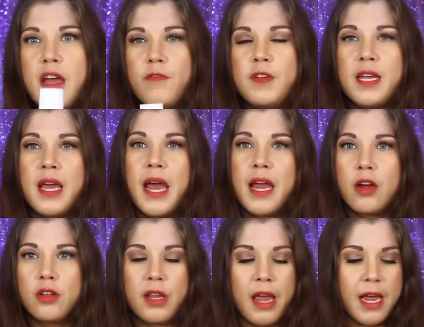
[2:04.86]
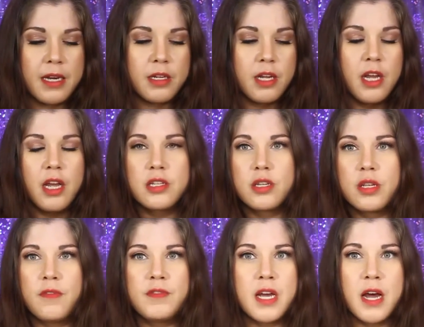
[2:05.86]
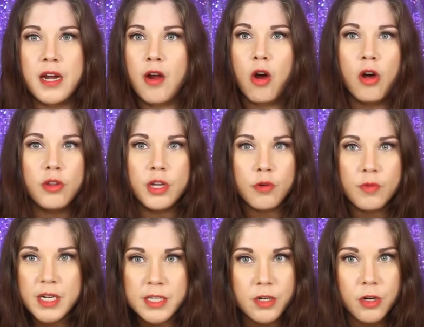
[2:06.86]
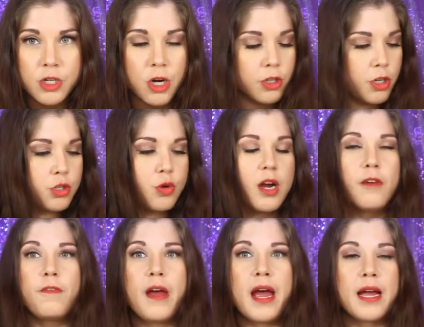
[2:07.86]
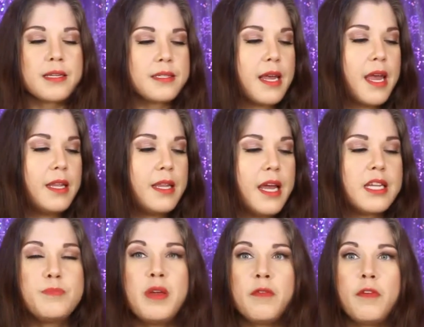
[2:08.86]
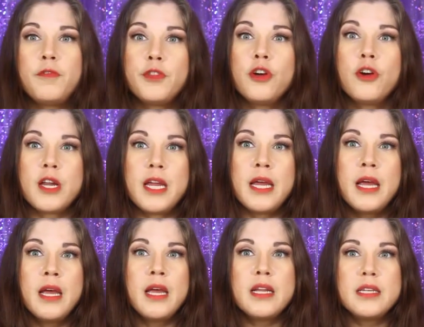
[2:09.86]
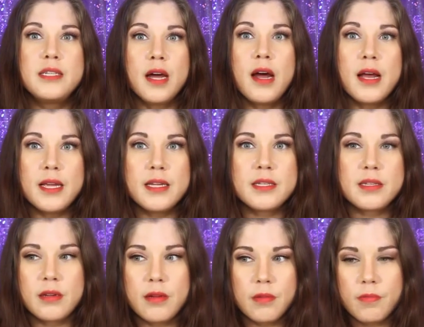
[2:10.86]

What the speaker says: FDA on that. So they've done all their research, all their drug facts, and the SPF of 30 does